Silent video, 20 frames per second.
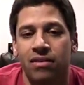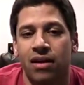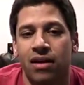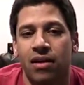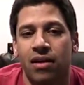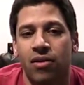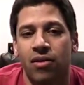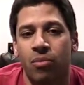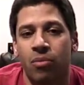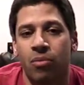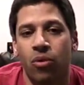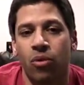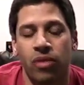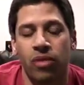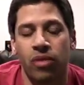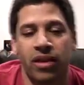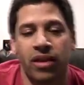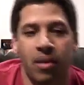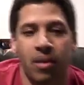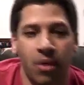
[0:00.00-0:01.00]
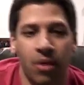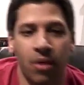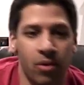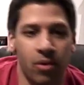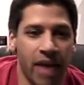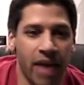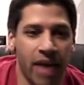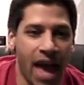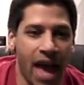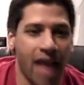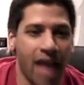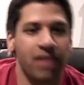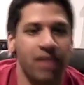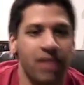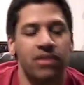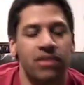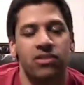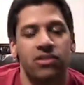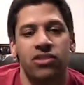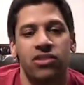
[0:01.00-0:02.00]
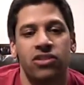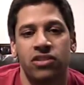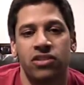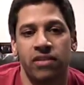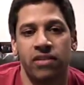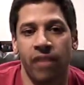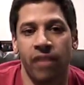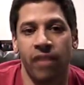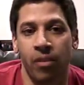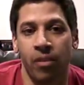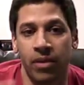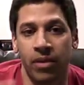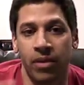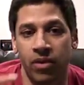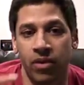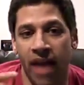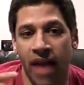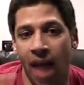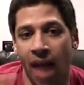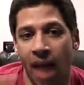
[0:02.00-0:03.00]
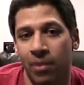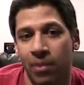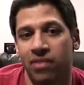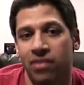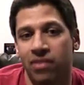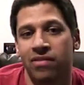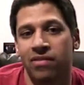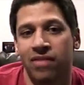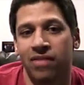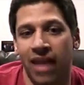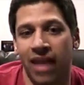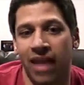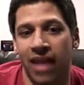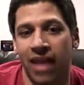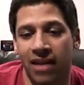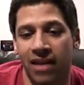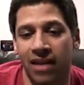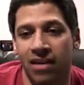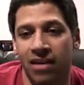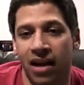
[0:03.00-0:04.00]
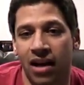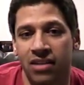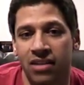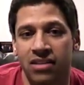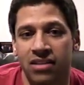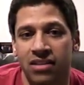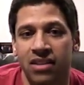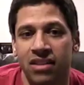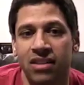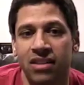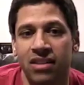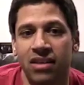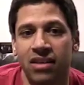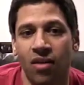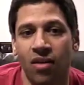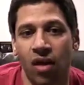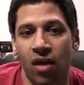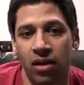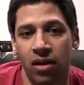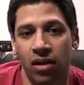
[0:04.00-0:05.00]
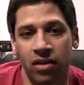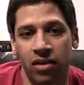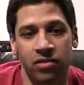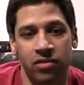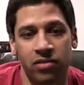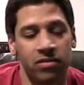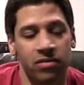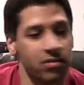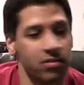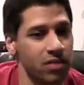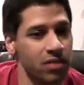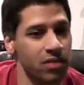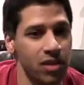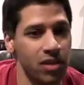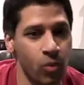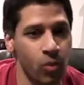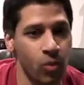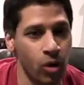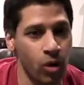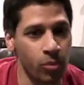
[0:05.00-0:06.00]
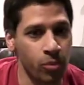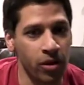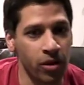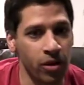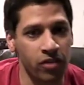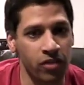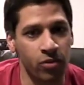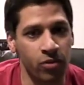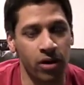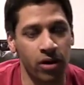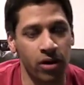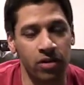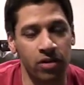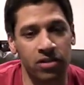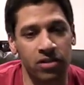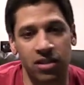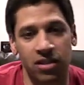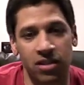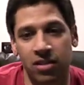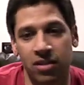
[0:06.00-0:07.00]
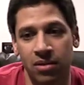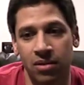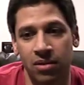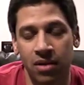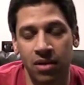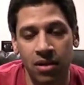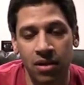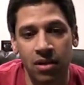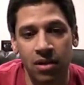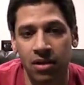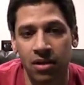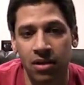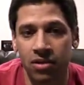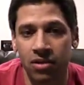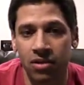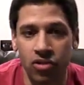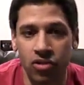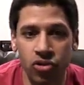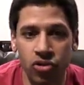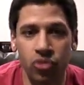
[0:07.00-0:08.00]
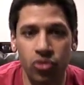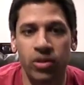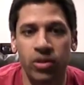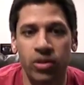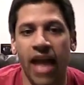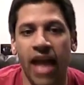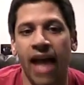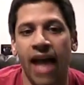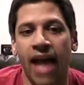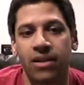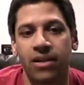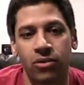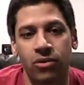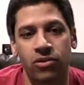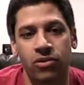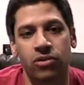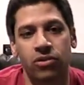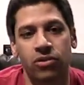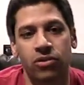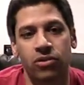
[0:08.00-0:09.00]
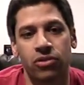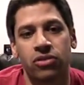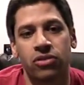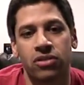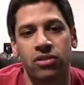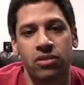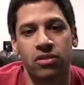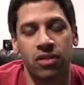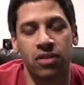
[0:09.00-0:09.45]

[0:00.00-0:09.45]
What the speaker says: another important thing about CAD is just developing good habits. And I see a lot of this in the workplace, where I'll see new CAD users,